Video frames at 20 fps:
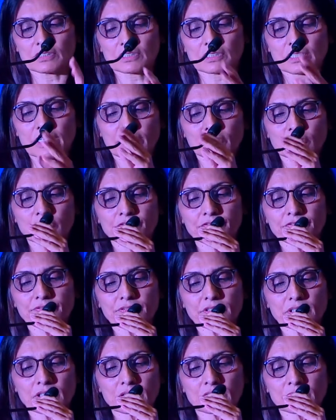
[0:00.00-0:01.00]
kind
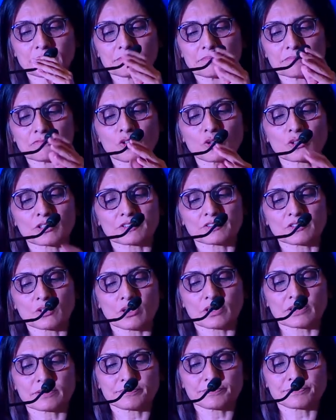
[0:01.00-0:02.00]
of uh, focus
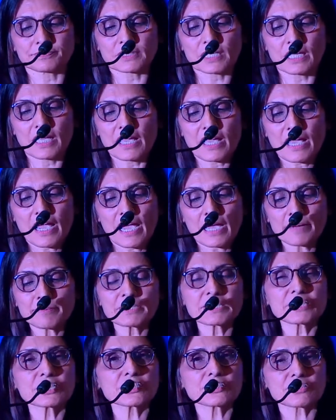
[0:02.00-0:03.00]
on. I'm
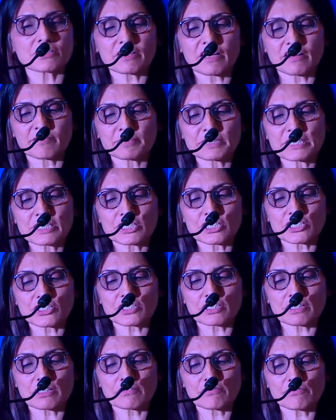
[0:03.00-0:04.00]
a teacher, I've been
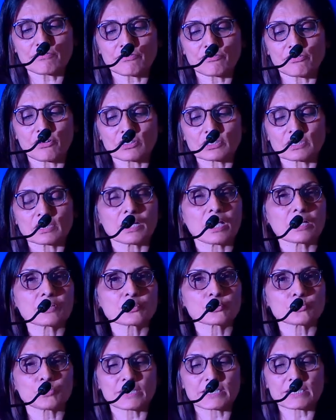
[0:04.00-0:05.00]
teaching for the
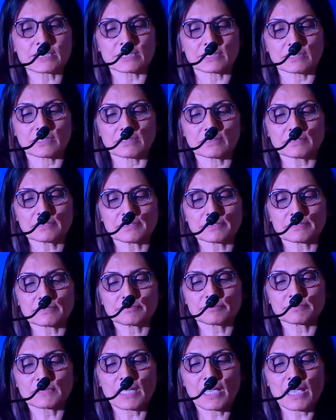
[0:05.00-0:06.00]
last 20 years.
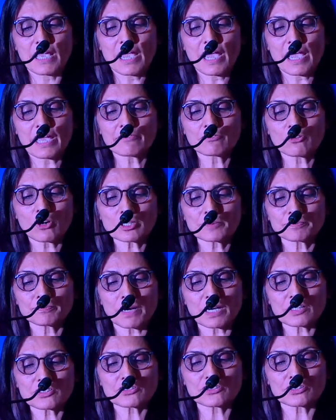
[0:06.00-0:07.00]
I have got
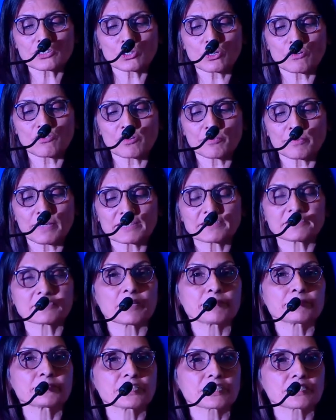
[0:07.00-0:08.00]
mastery over my
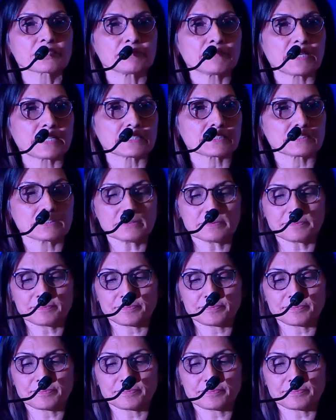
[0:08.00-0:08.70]
subject matter.